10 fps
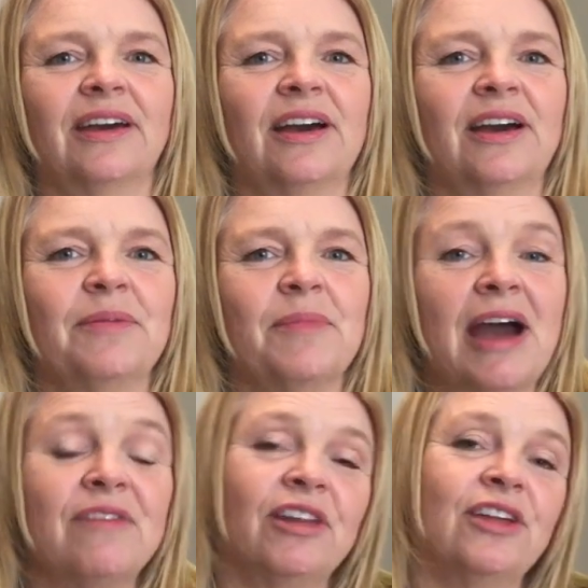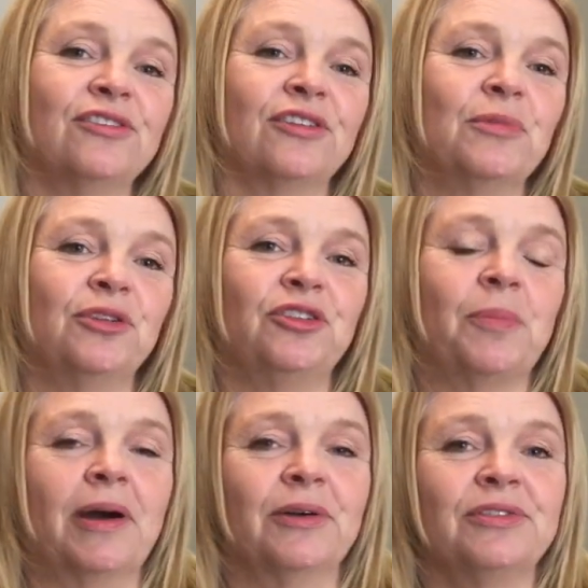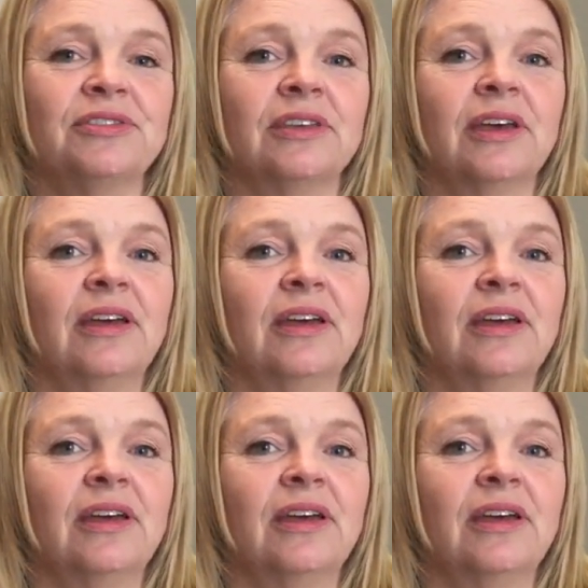I've learned so much about